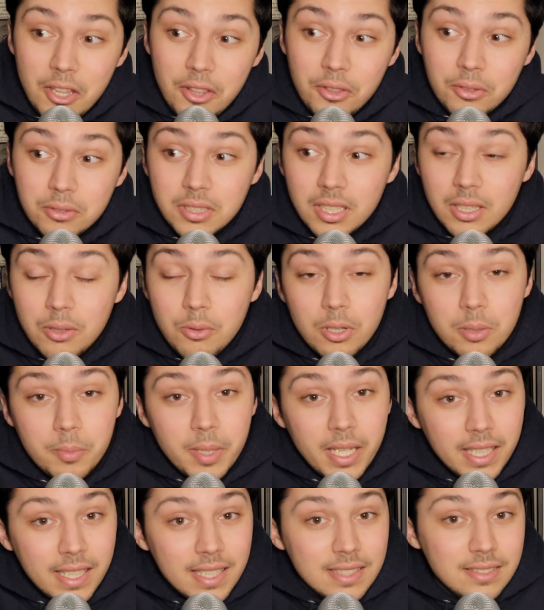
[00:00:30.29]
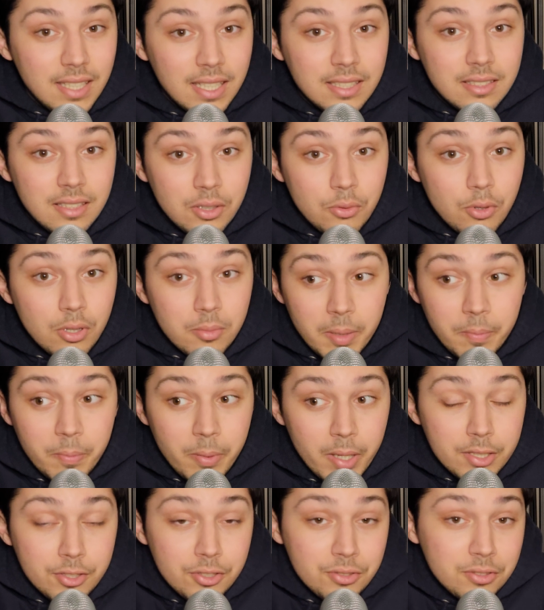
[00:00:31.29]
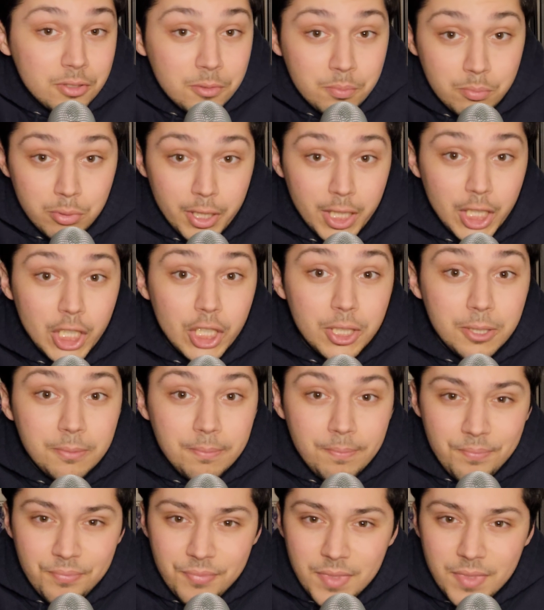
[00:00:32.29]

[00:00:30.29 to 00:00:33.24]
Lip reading: 13 quarterback hits, 18 quarterback pressures is pretty good.